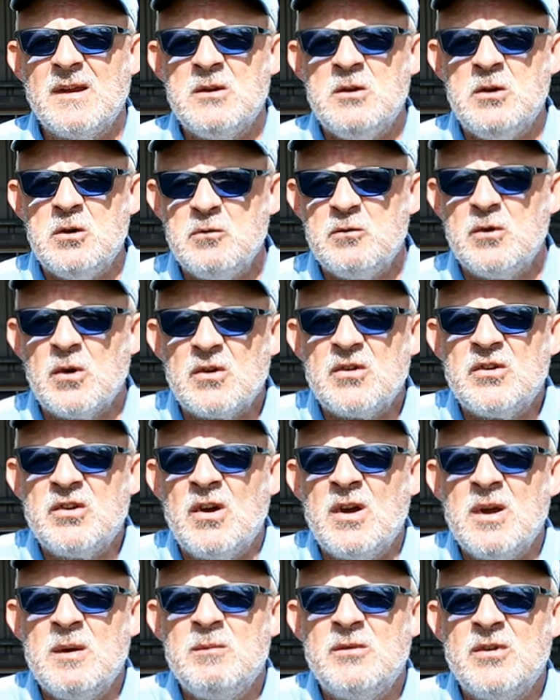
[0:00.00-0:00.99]
you've got
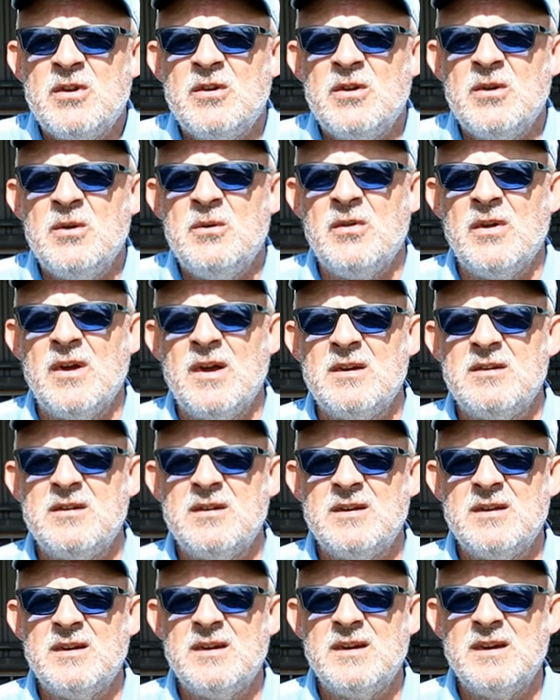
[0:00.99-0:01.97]
time to do
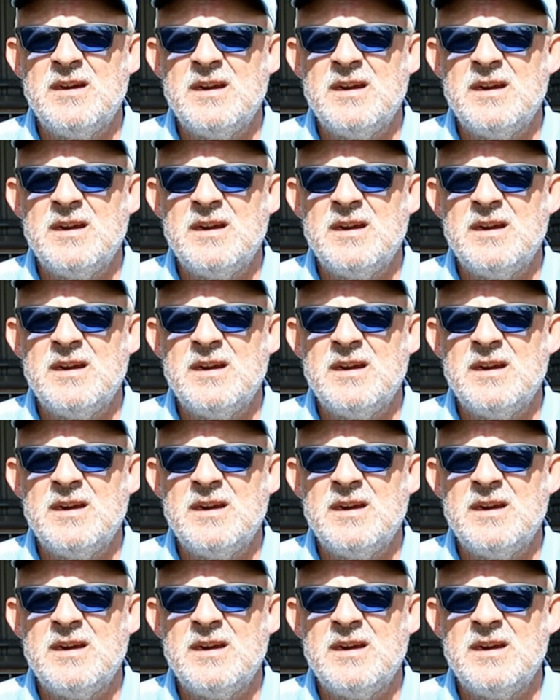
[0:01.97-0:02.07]
that.